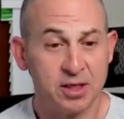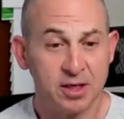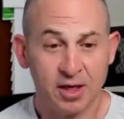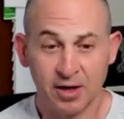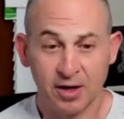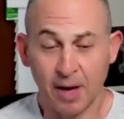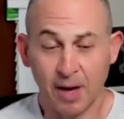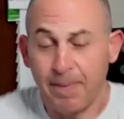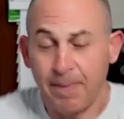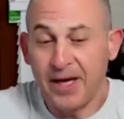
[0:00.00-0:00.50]

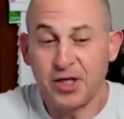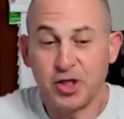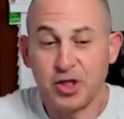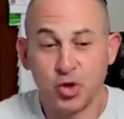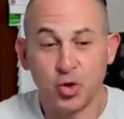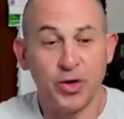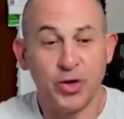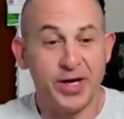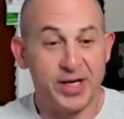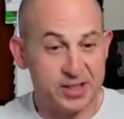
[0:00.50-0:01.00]
not by
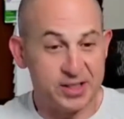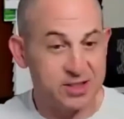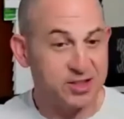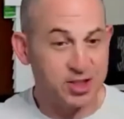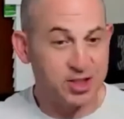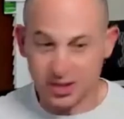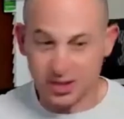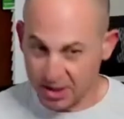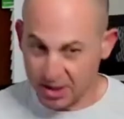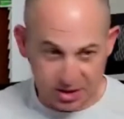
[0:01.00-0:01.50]
choice,
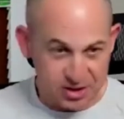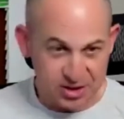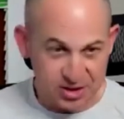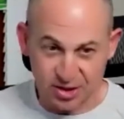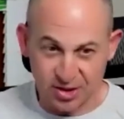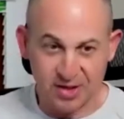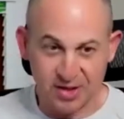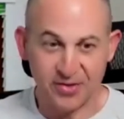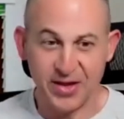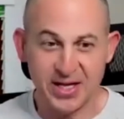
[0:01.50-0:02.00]
just there's
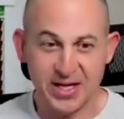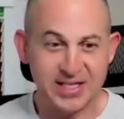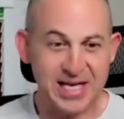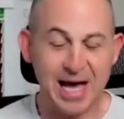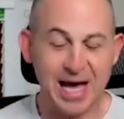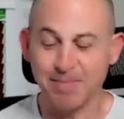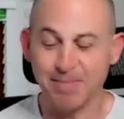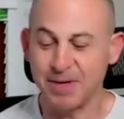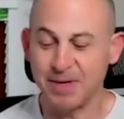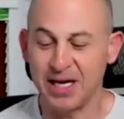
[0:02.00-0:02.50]
certain things
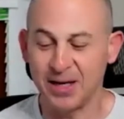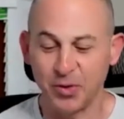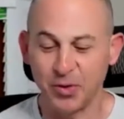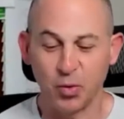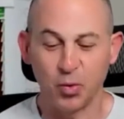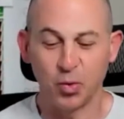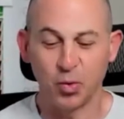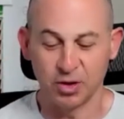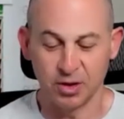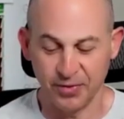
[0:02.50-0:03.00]
happening in the
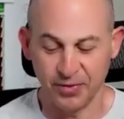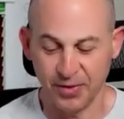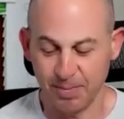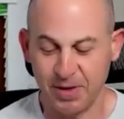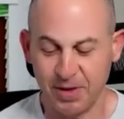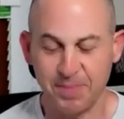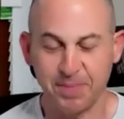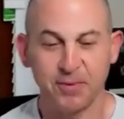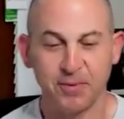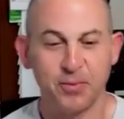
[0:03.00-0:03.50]
world that
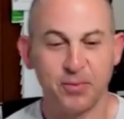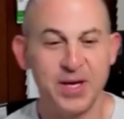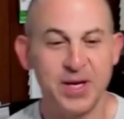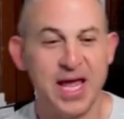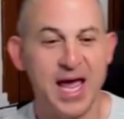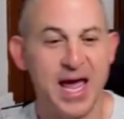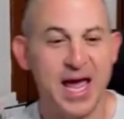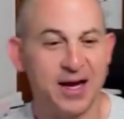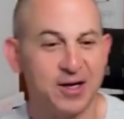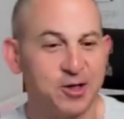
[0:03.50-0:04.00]
we
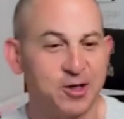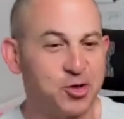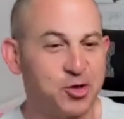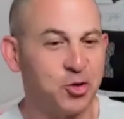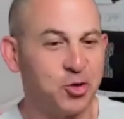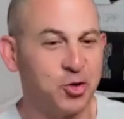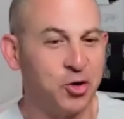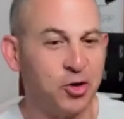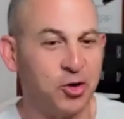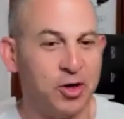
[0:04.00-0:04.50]
can't
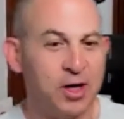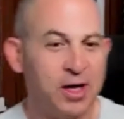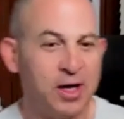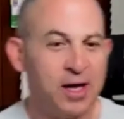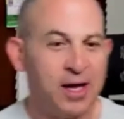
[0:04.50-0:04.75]
control.